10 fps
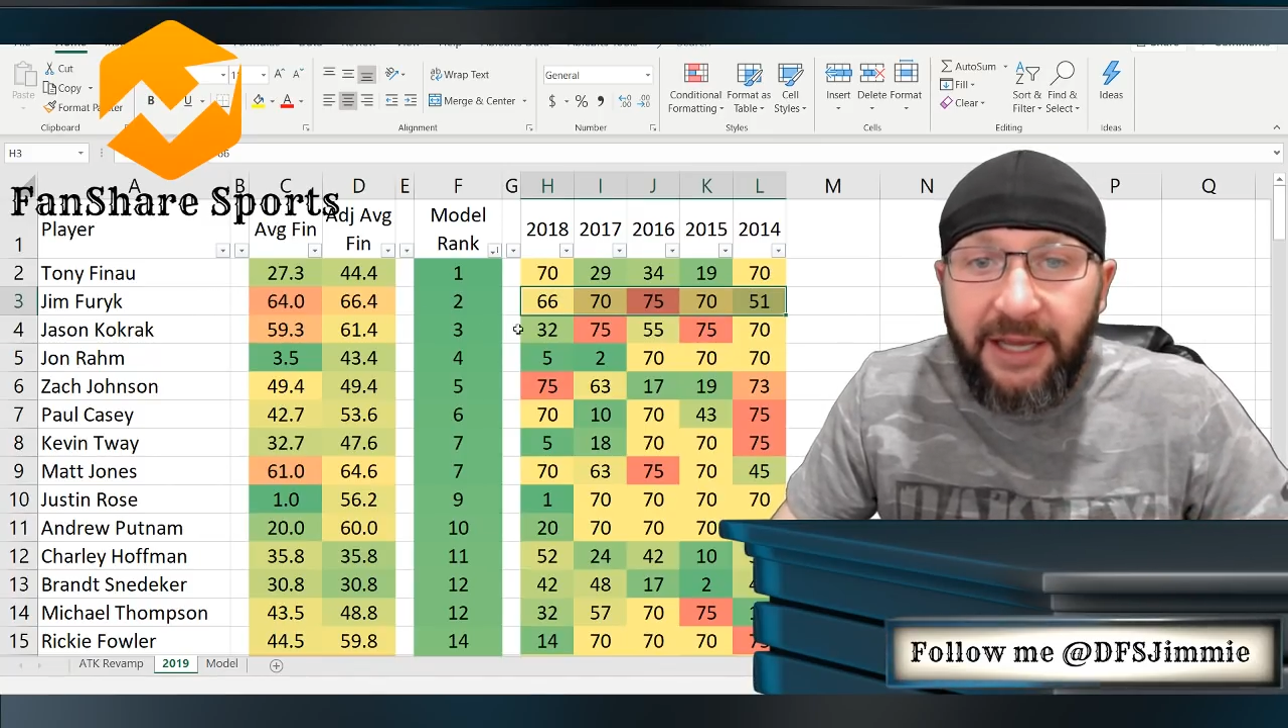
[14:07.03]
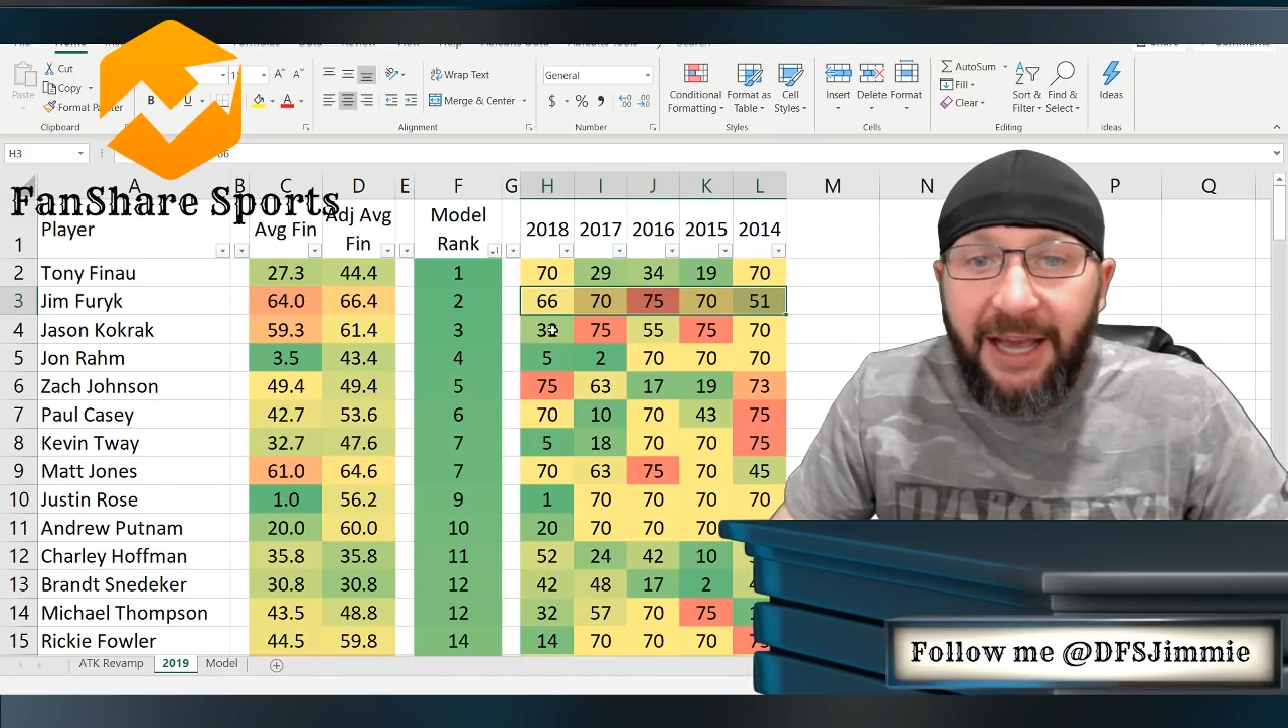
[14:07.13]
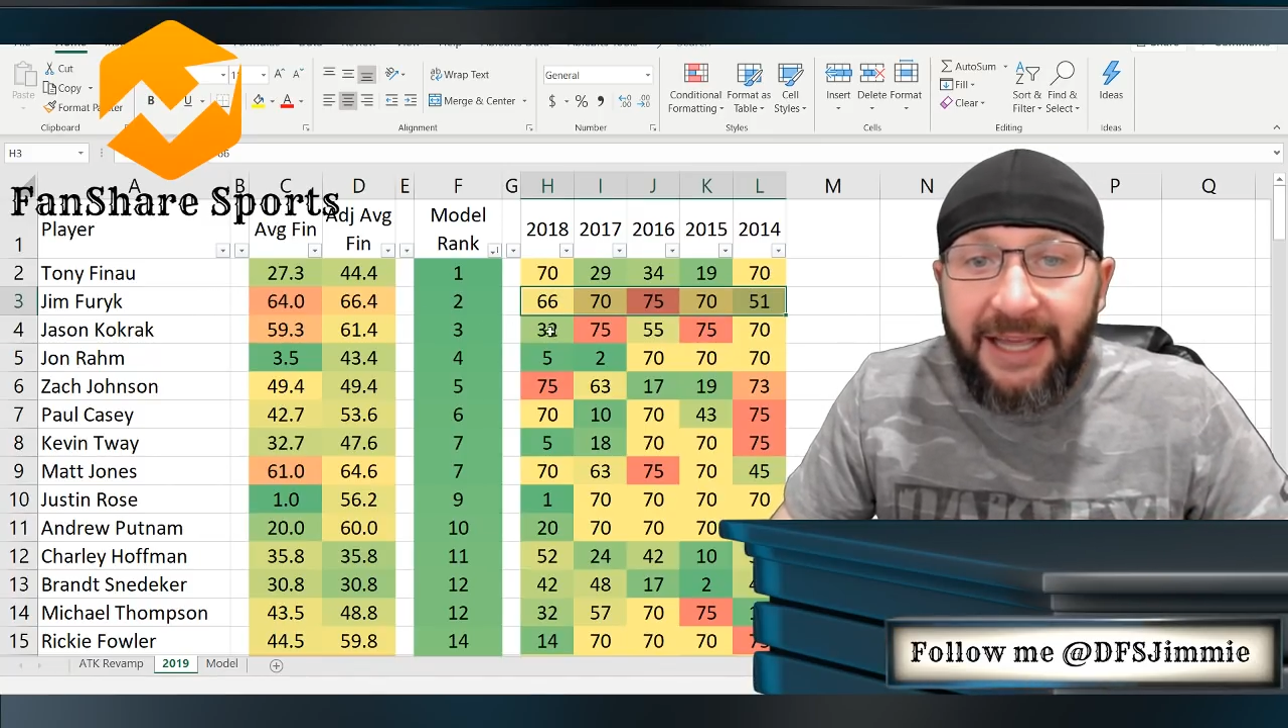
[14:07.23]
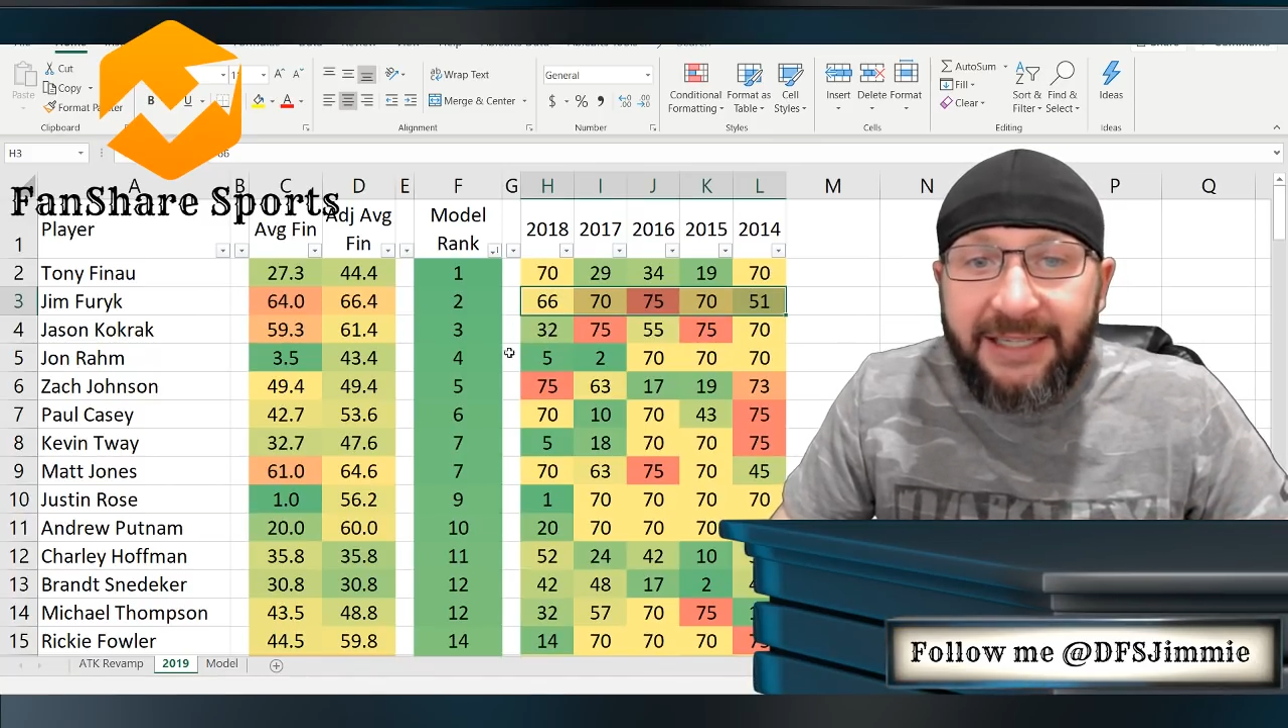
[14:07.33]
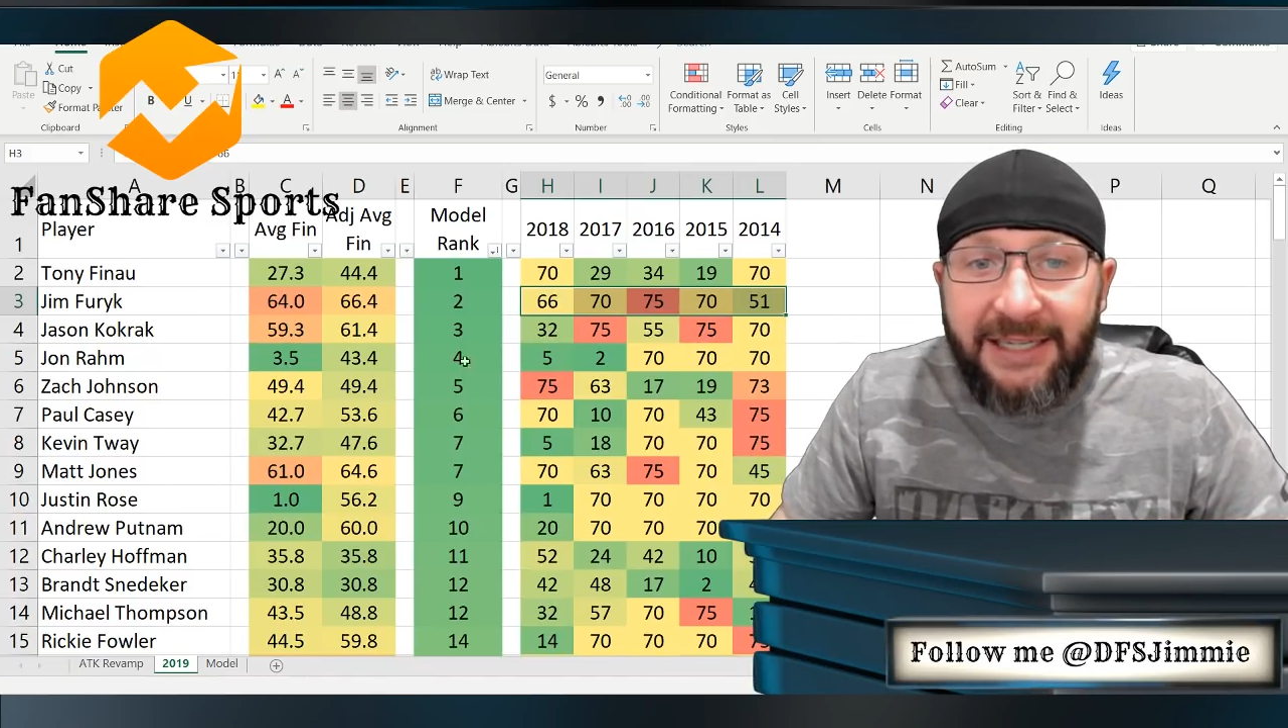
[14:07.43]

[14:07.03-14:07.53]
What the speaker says: has